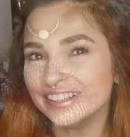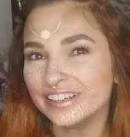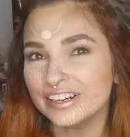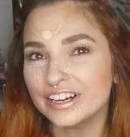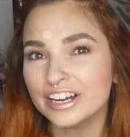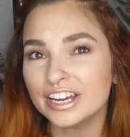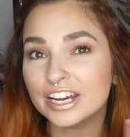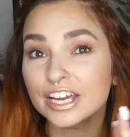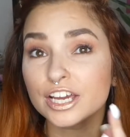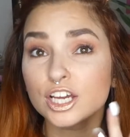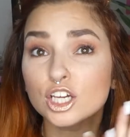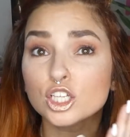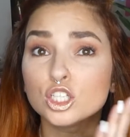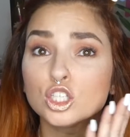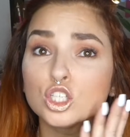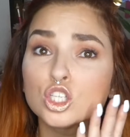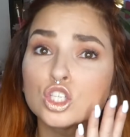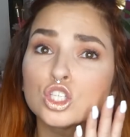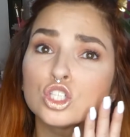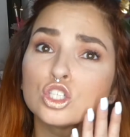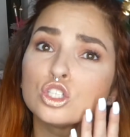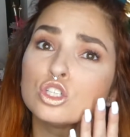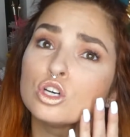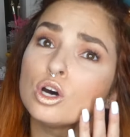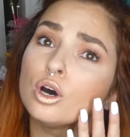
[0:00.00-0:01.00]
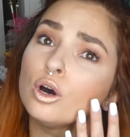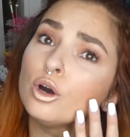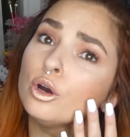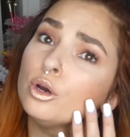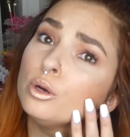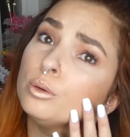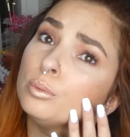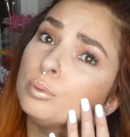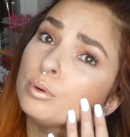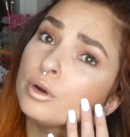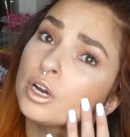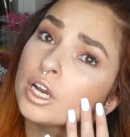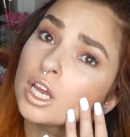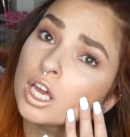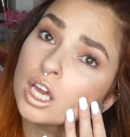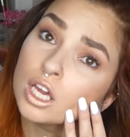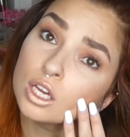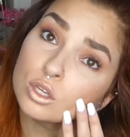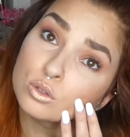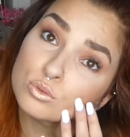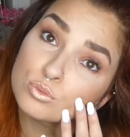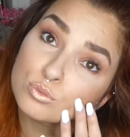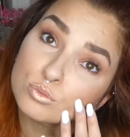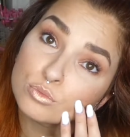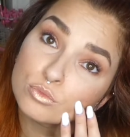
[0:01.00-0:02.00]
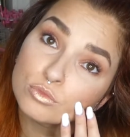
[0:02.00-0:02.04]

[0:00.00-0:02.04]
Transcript: look at it, it's so pretty.